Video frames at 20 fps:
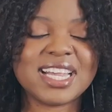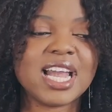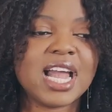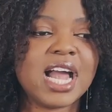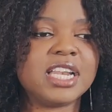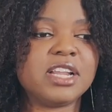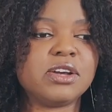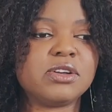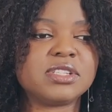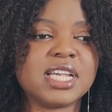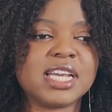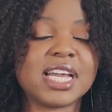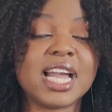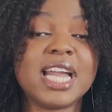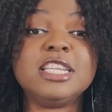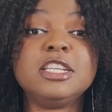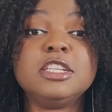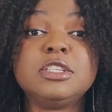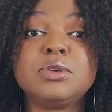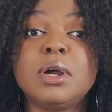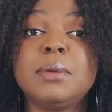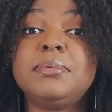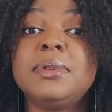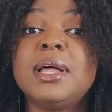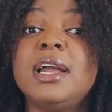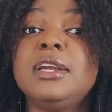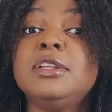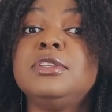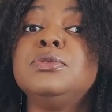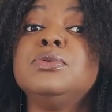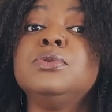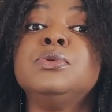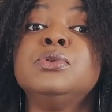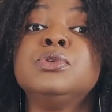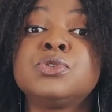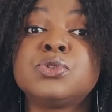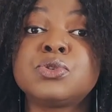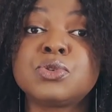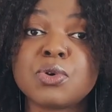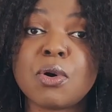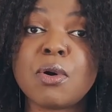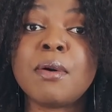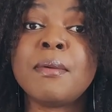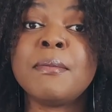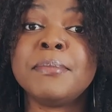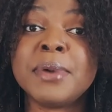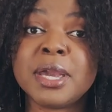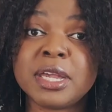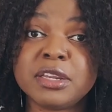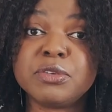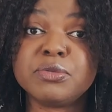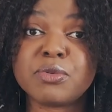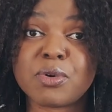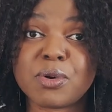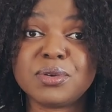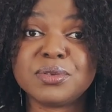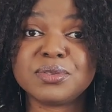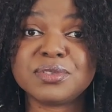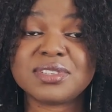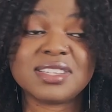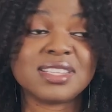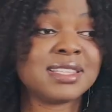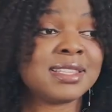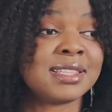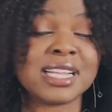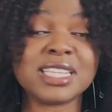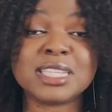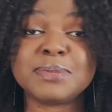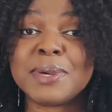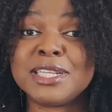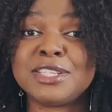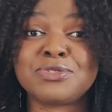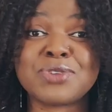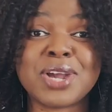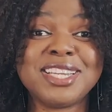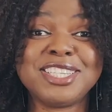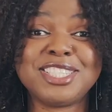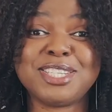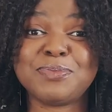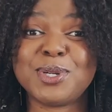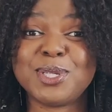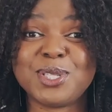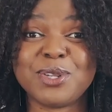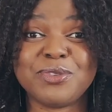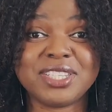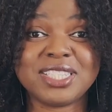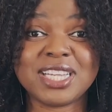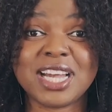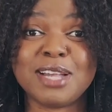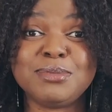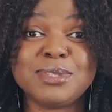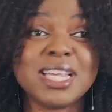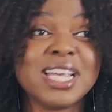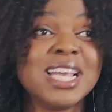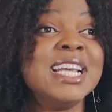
And I was like, I need to apply to so many roles. And that's my strategy most of the times.